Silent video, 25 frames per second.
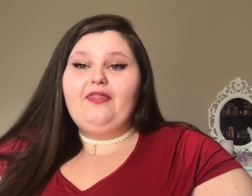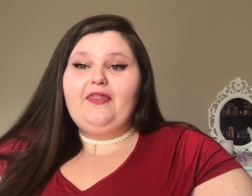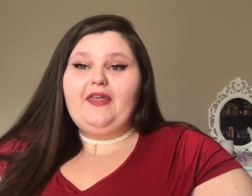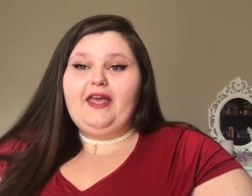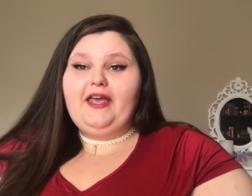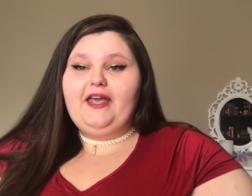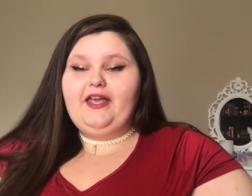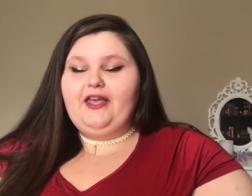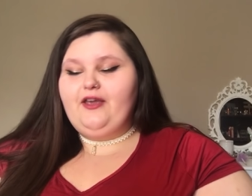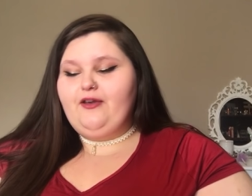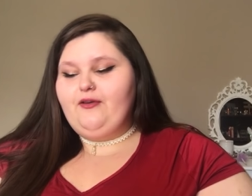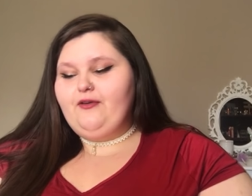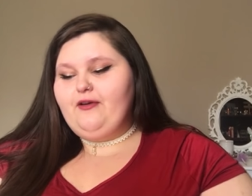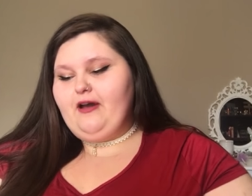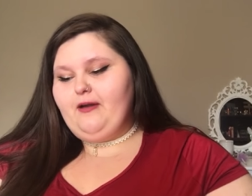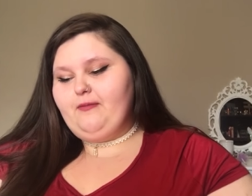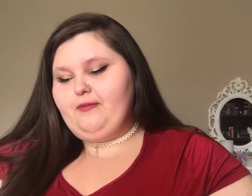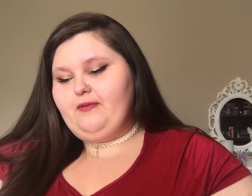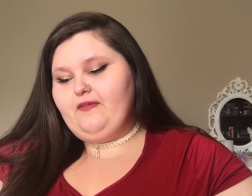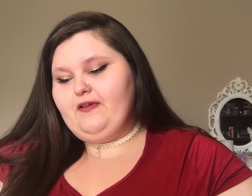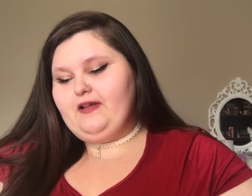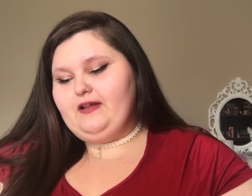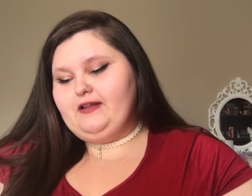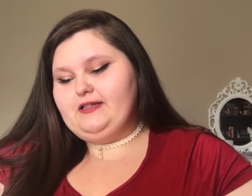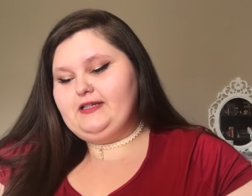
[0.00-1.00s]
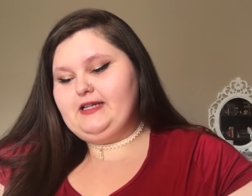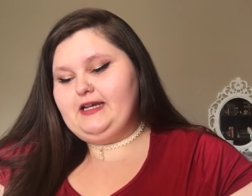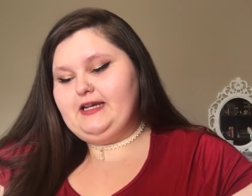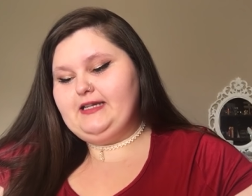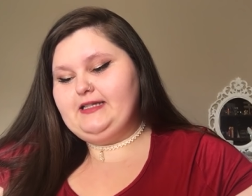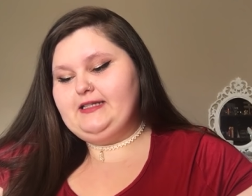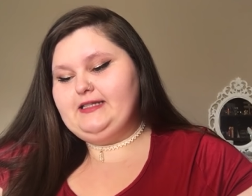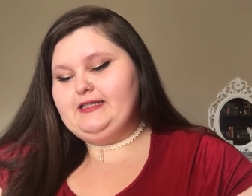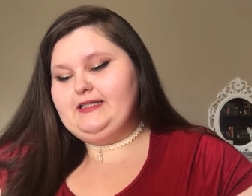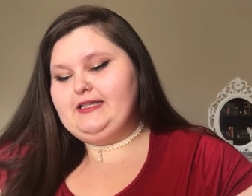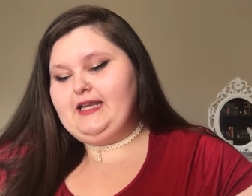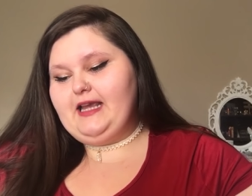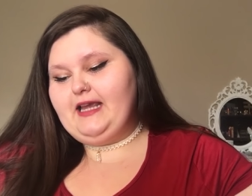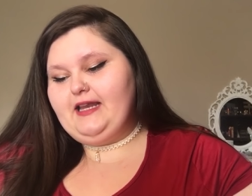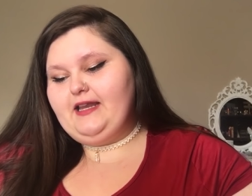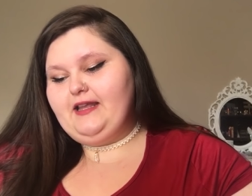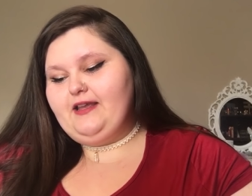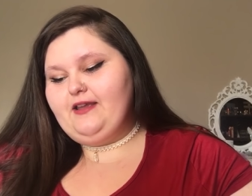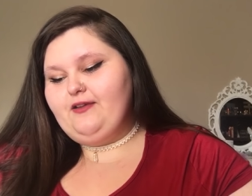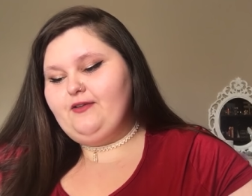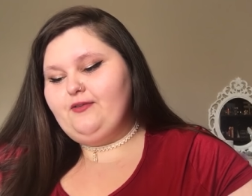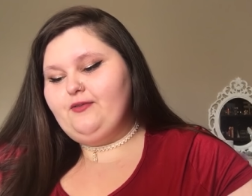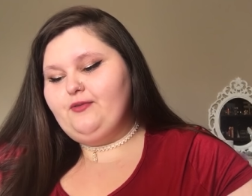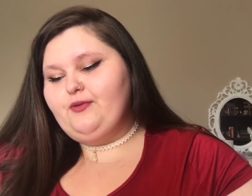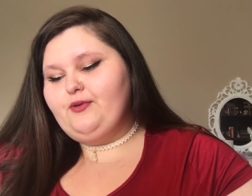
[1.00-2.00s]
Thank you. Happy Valentine's Day to
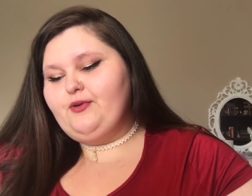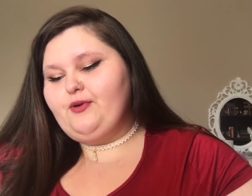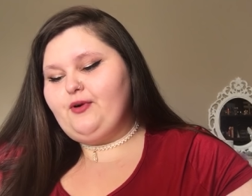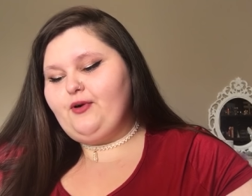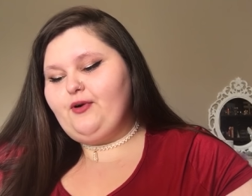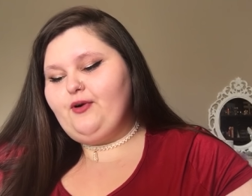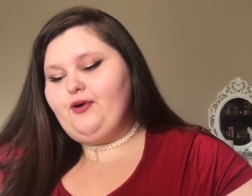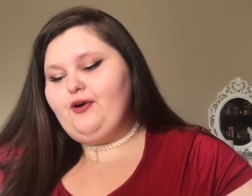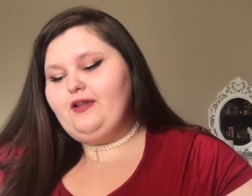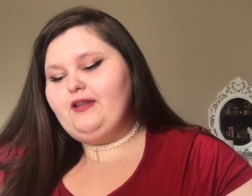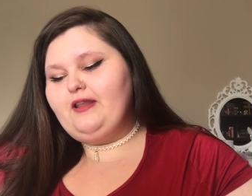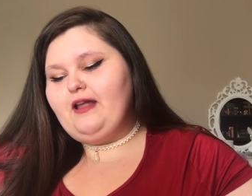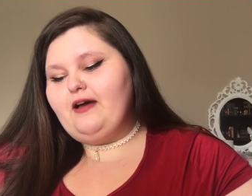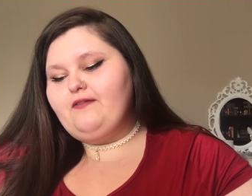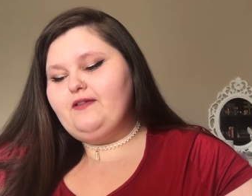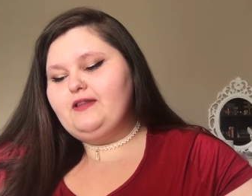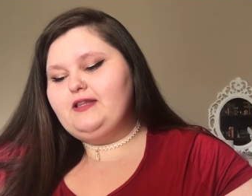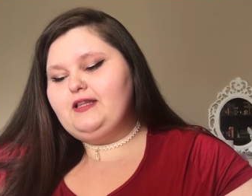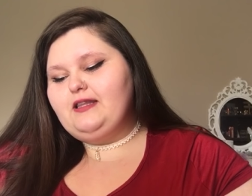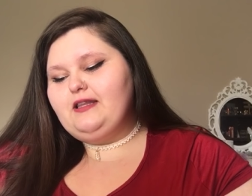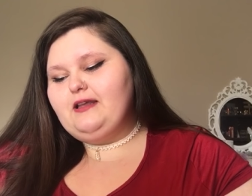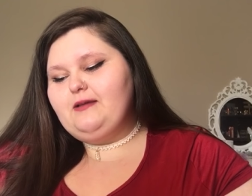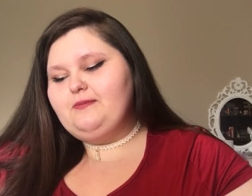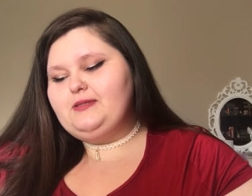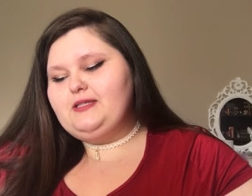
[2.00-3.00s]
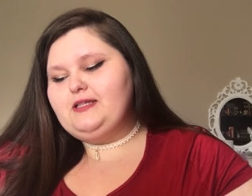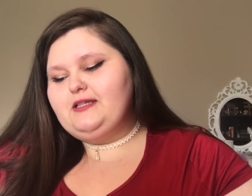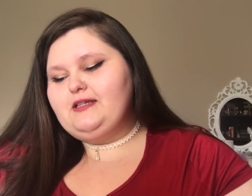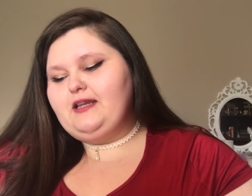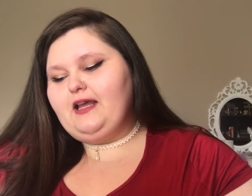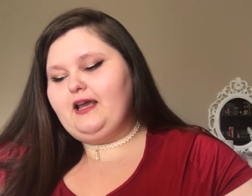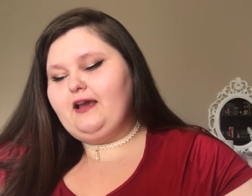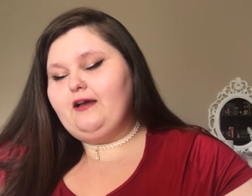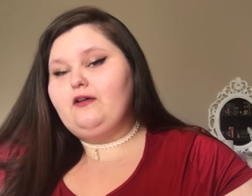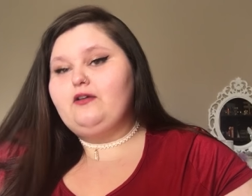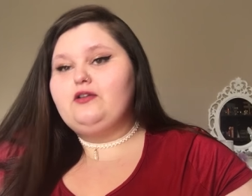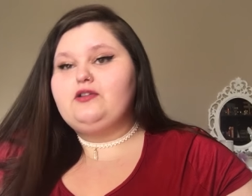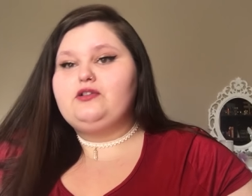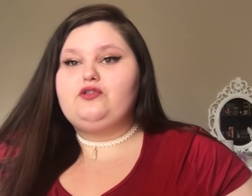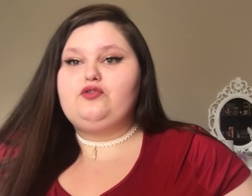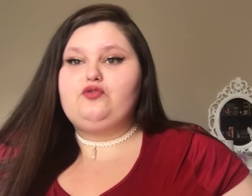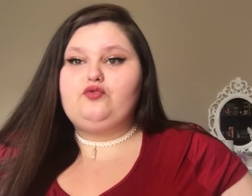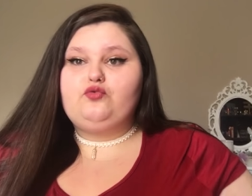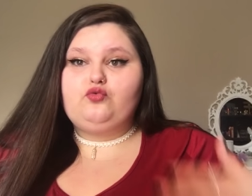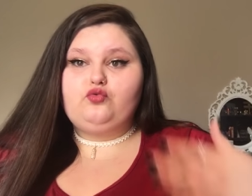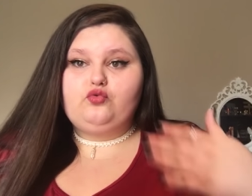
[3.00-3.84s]
you. Girl, loving the lips and nails.